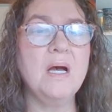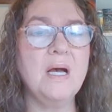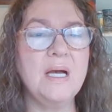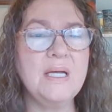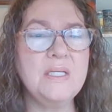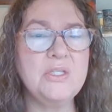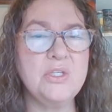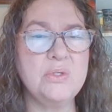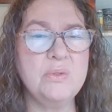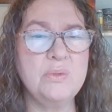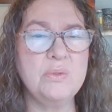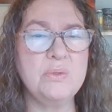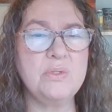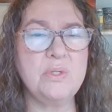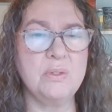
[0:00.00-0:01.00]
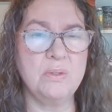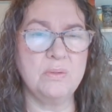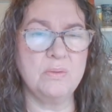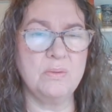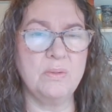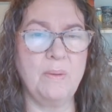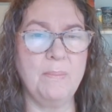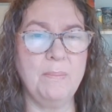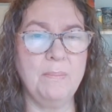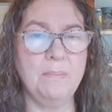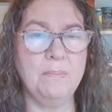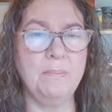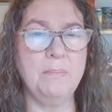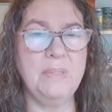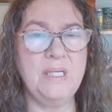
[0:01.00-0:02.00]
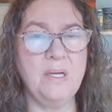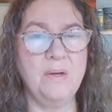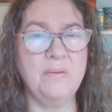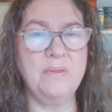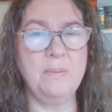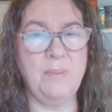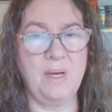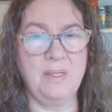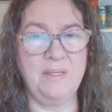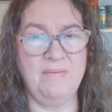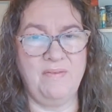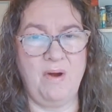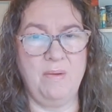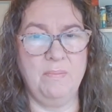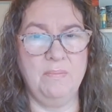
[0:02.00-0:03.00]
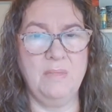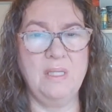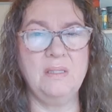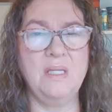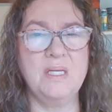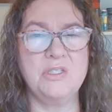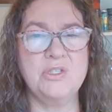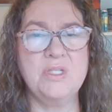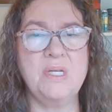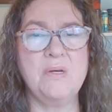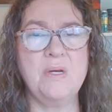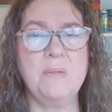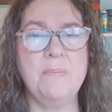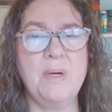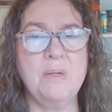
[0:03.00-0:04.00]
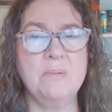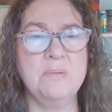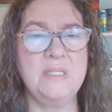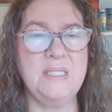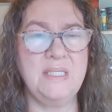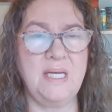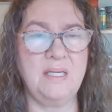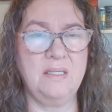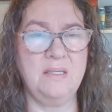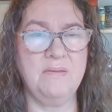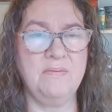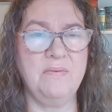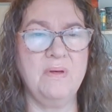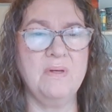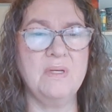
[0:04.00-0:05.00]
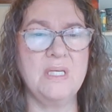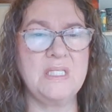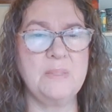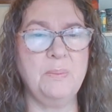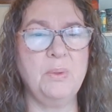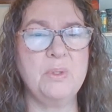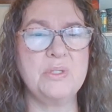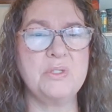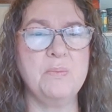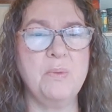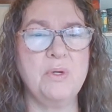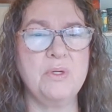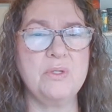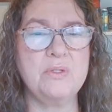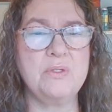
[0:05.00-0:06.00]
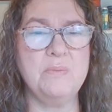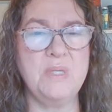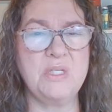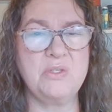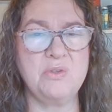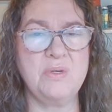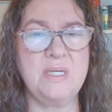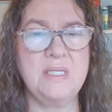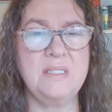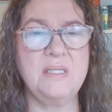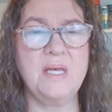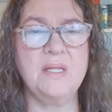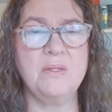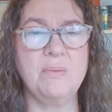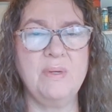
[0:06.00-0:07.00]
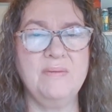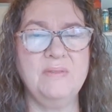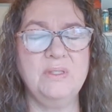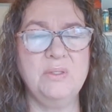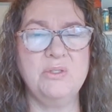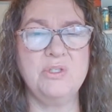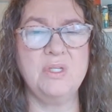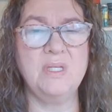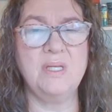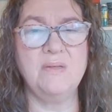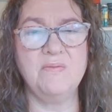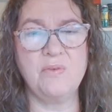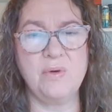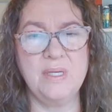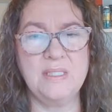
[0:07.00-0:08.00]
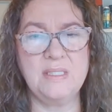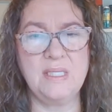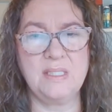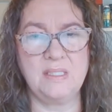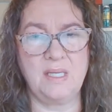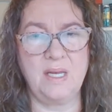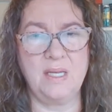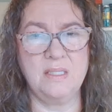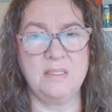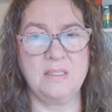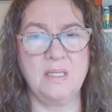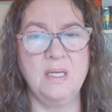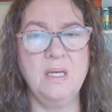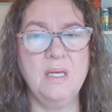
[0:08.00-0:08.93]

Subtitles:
I choose Beyond the Body Farm. A legendary bone detective explores murders, mysteries, and the revolution in forensic science.